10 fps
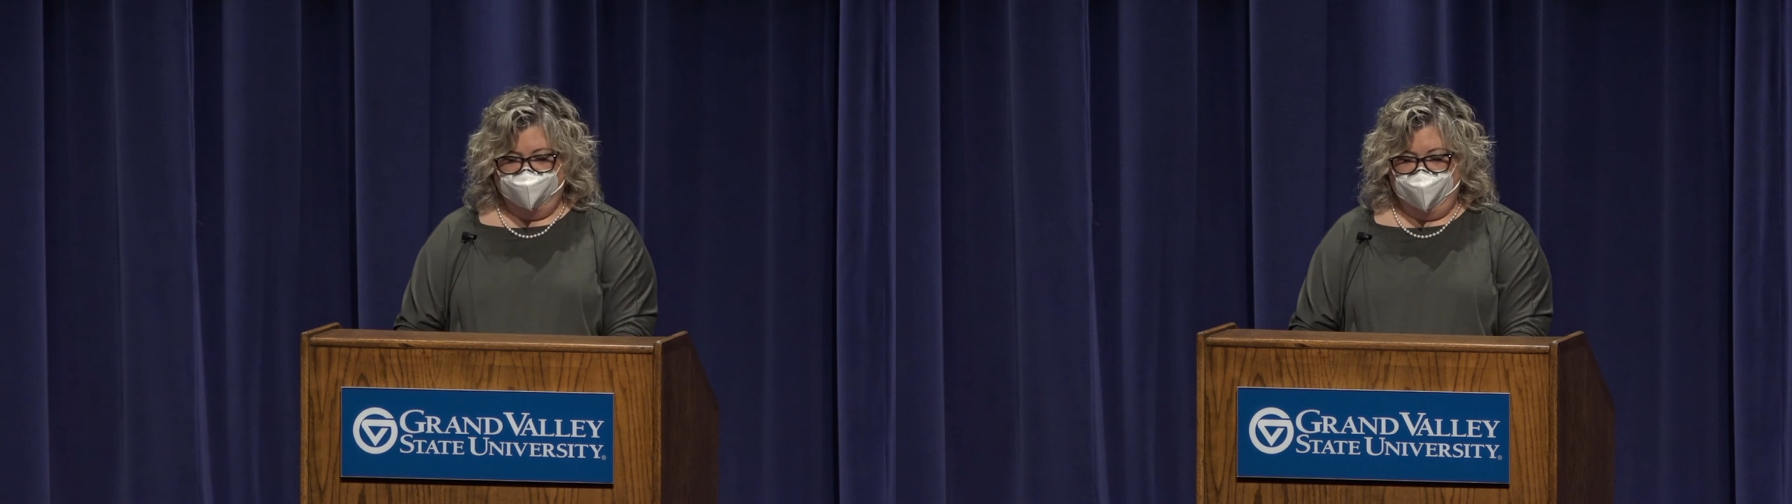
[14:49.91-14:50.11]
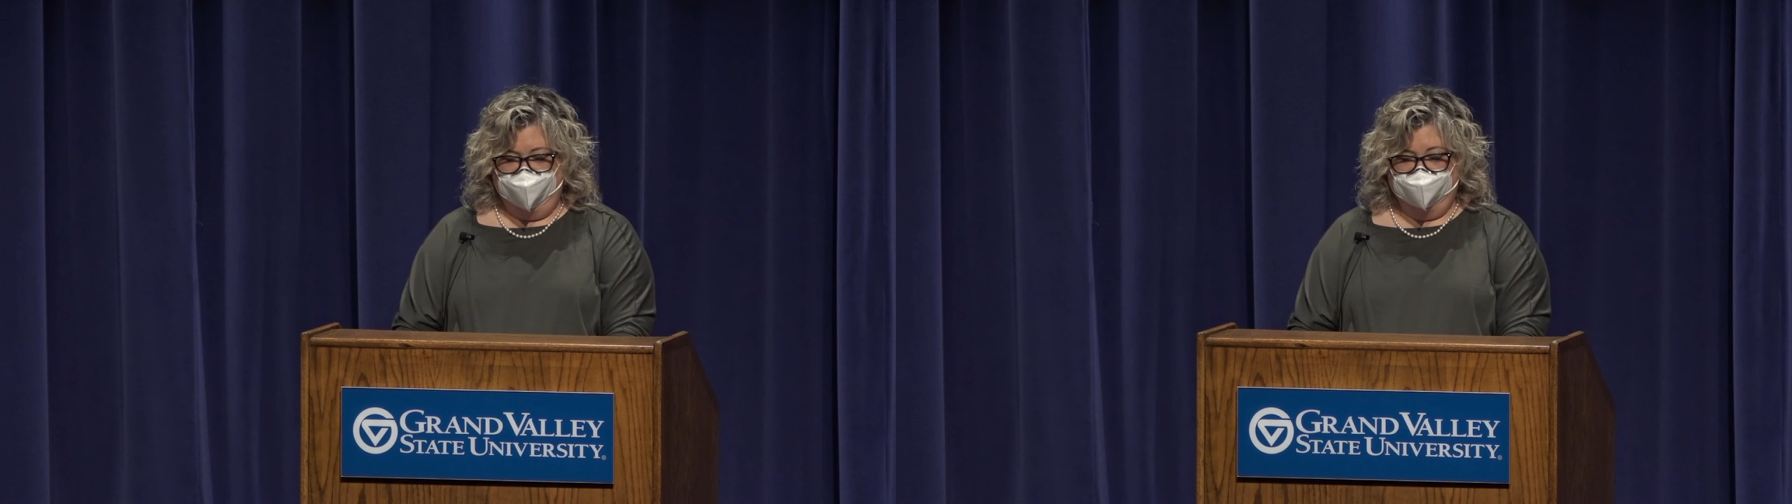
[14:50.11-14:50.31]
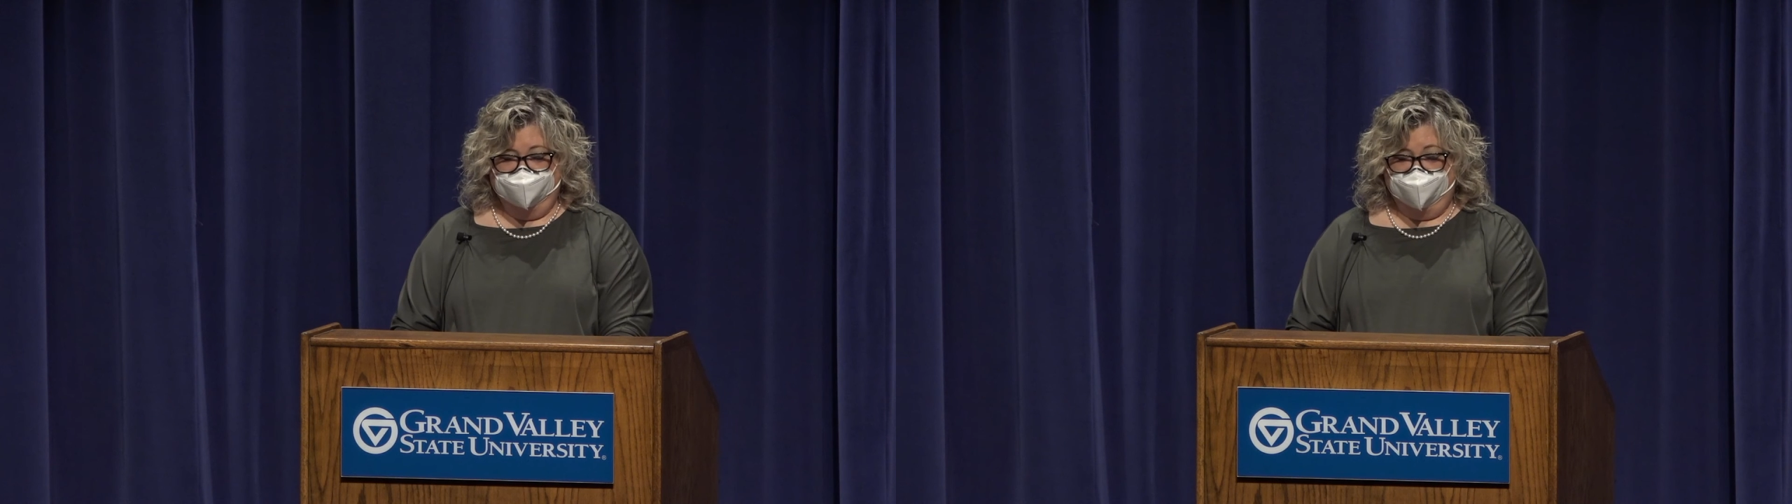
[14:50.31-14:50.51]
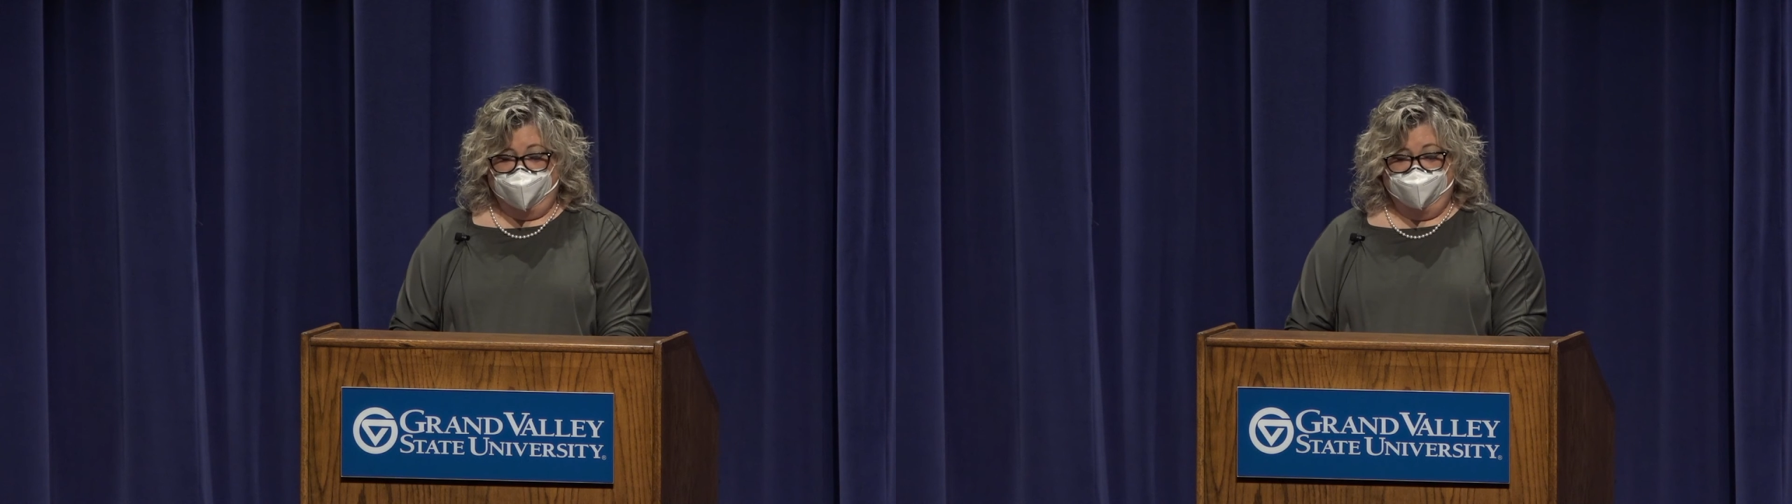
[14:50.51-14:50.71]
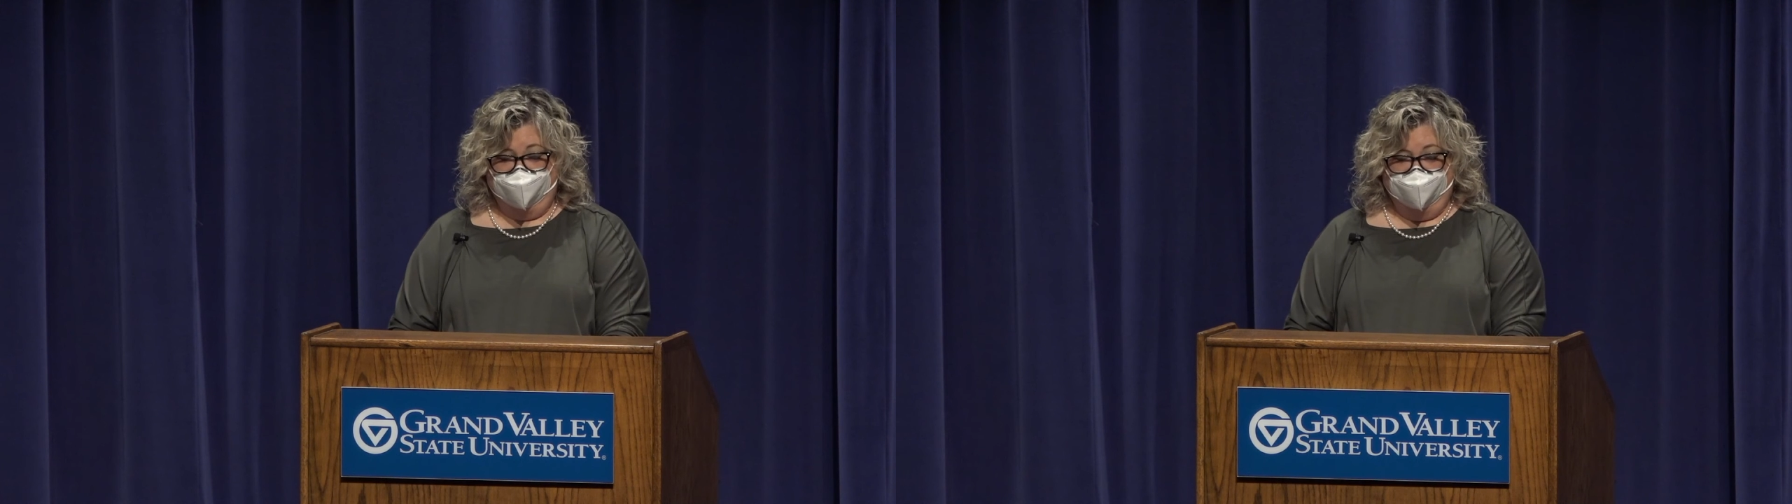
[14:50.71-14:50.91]
being
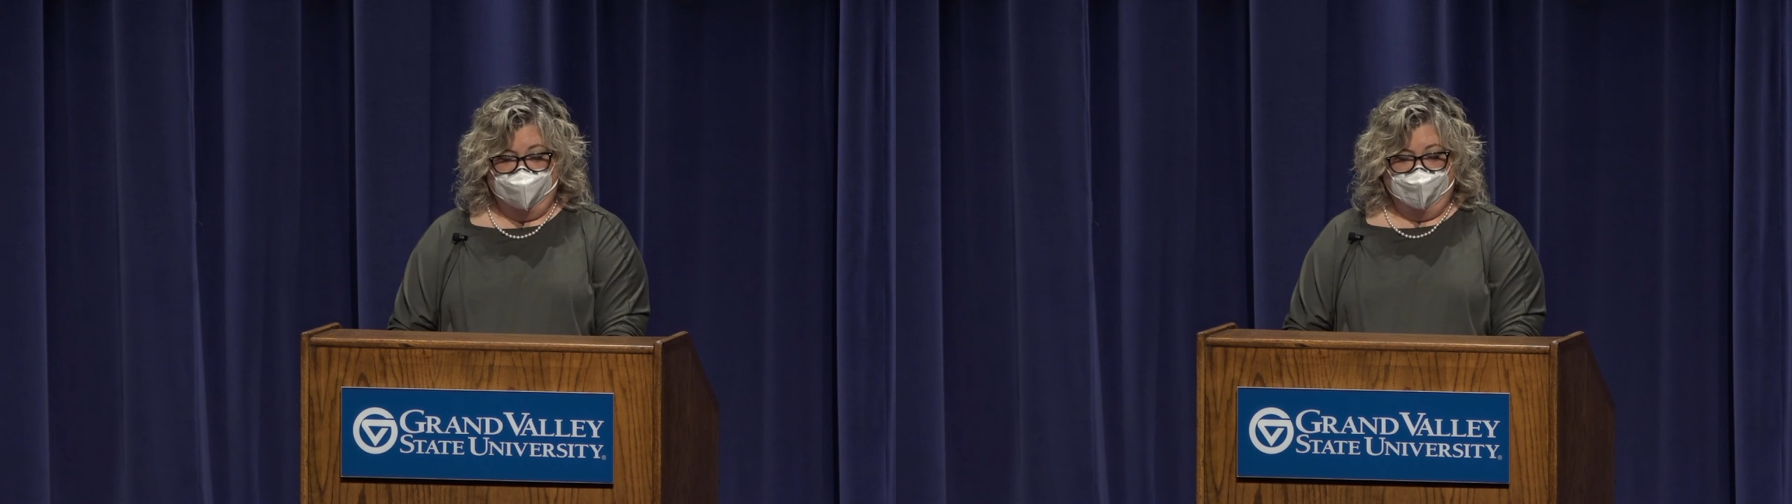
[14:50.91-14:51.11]
discovered,